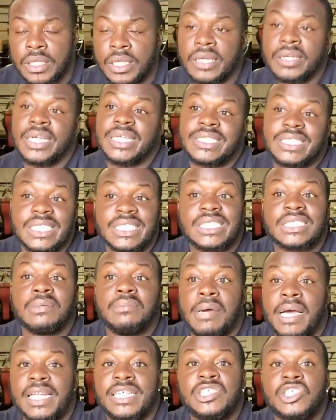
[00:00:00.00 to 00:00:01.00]
Now that's just
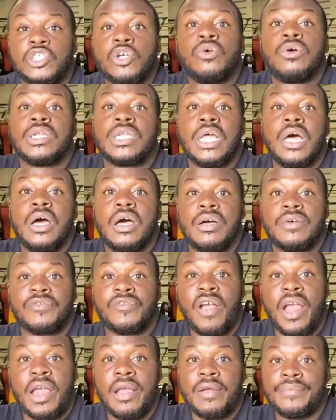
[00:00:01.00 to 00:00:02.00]
somebody showing love,
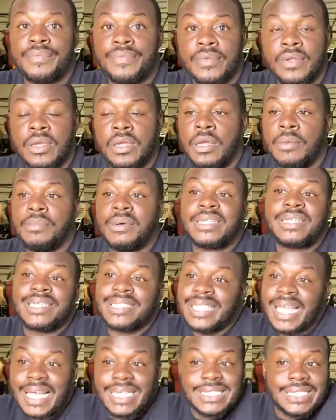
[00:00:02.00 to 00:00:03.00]
right? But the
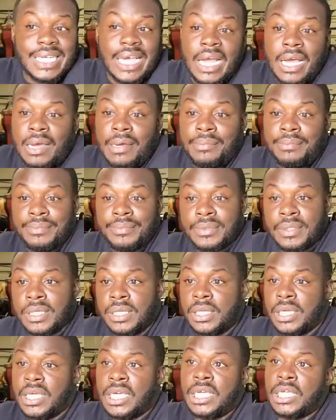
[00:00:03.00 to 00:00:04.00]
next time
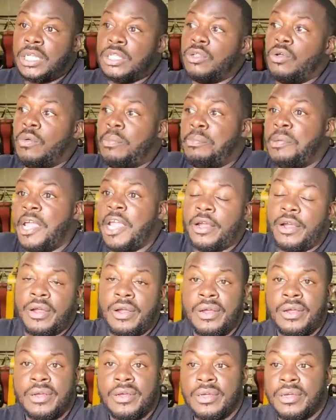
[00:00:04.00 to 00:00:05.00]
you get a little
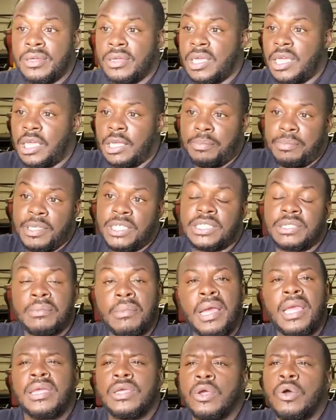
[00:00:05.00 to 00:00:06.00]
bigger, it could be
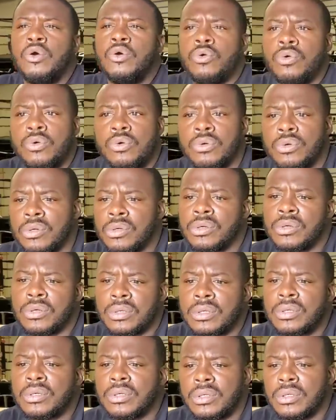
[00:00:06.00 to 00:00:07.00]
somebody, yo,
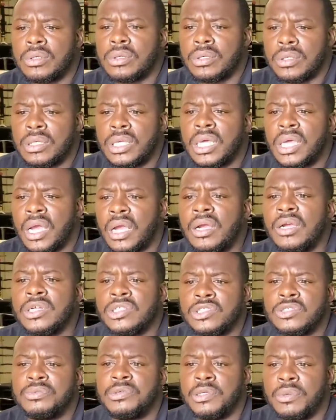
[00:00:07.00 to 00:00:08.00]
yeah, I
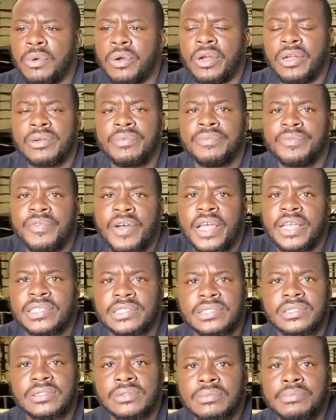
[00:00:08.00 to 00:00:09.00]
heard you be working them
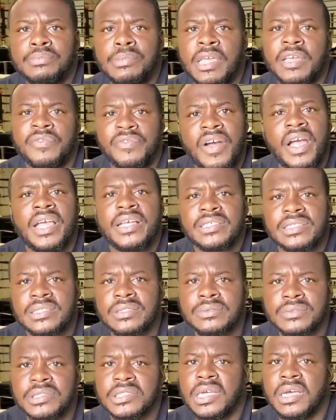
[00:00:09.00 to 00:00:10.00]
fights, them big
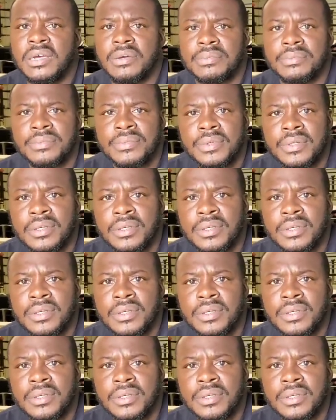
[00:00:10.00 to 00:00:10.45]
fights. What's up?